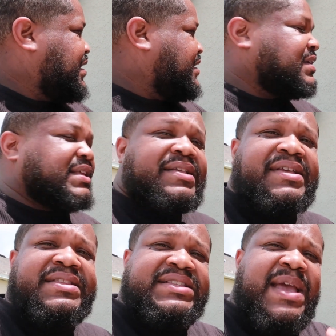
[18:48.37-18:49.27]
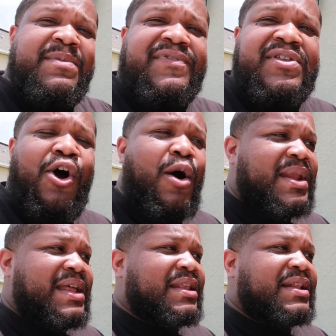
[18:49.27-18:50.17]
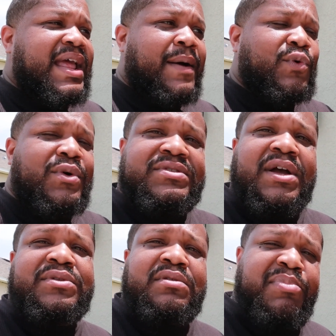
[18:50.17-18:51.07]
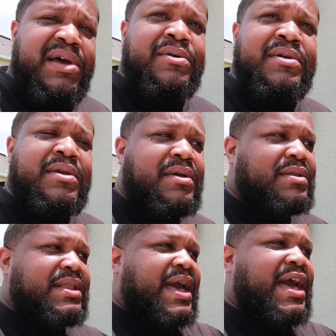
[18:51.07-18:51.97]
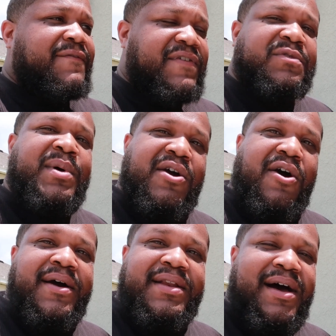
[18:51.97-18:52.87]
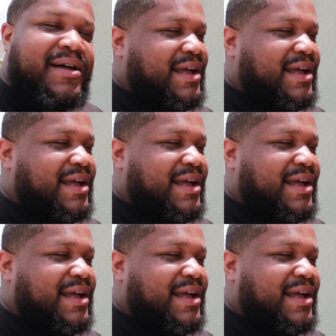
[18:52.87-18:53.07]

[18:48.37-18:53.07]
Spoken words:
it's entertainment for y'all, but at the end of the day, I'm the one stuck with the bill that I gotta fix my car now.